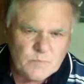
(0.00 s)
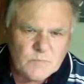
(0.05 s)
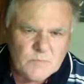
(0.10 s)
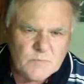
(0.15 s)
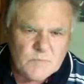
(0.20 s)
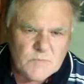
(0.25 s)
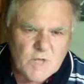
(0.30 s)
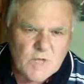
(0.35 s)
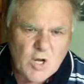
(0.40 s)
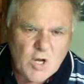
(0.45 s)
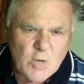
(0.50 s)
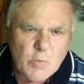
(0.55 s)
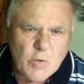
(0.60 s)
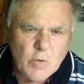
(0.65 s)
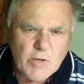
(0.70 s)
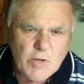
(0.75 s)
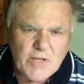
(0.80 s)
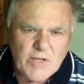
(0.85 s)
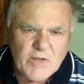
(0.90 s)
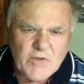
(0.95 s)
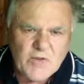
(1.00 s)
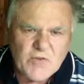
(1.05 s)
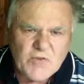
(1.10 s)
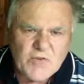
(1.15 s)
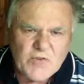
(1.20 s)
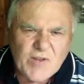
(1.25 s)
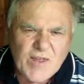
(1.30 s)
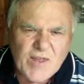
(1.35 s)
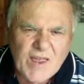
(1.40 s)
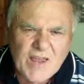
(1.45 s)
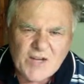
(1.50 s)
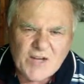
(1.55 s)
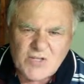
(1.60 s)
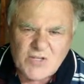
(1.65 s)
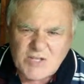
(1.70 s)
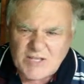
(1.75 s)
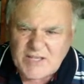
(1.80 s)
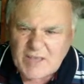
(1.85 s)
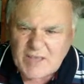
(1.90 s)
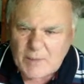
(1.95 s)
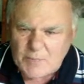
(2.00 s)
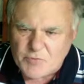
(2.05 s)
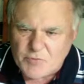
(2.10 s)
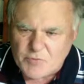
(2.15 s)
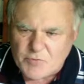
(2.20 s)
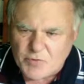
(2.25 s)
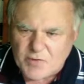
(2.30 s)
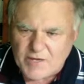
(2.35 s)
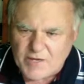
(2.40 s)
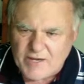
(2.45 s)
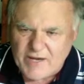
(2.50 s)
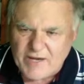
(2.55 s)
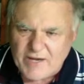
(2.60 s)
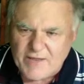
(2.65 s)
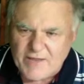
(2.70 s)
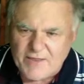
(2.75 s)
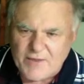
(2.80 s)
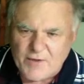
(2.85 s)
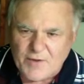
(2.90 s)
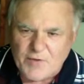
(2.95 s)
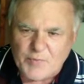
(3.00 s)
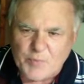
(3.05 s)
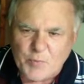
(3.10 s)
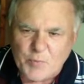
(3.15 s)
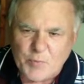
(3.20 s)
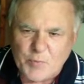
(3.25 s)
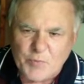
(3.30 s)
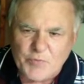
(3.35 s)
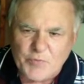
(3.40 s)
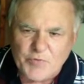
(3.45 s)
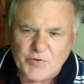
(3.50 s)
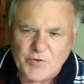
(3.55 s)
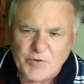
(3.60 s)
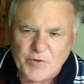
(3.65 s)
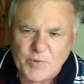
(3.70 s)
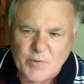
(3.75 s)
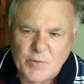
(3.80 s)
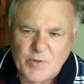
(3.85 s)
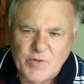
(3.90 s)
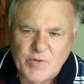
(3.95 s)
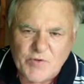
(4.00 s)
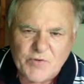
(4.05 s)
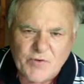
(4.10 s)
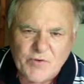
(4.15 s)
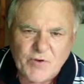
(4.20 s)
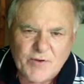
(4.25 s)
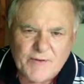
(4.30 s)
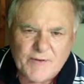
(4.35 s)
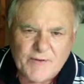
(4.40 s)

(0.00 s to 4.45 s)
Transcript: nobody is actually capturing any of those pawns on the queen side.